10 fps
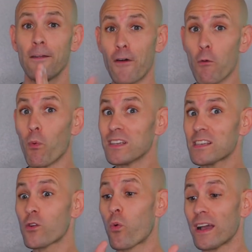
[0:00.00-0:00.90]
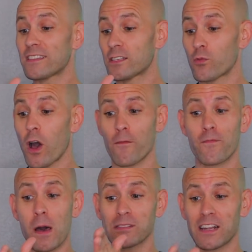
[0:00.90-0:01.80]
And if I wasn't quite to 12,
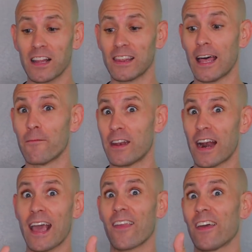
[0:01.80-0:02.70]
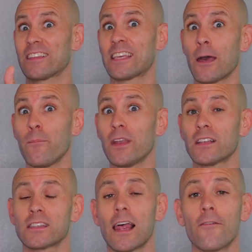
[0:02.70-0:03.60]
if I was at 11 and I had like 10
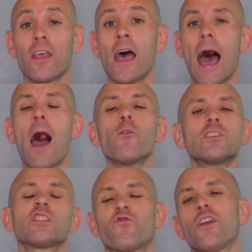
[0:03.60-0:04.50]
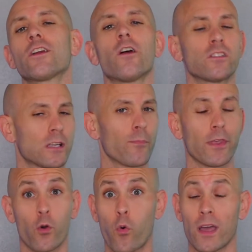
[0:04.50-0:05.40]
minutes left, I would just figure out
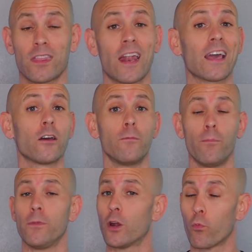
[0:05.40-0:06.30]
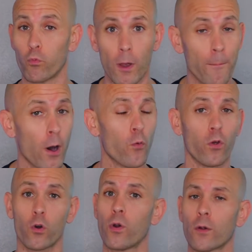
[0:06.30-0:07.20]
something quick that I could, you know, rip out
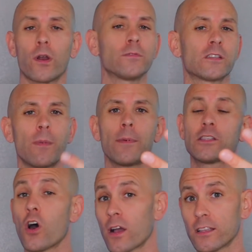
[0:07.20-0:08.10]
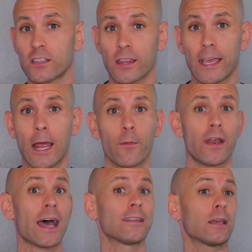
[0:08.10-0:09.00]
real quick where I'm just maybe talking to the
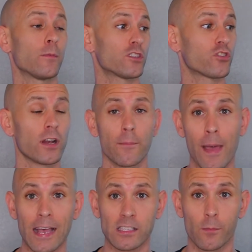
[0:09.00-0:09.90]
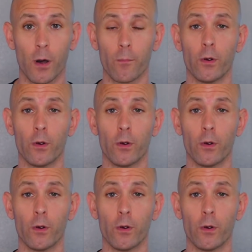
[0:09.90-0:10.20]
camera, not demonstrating basketball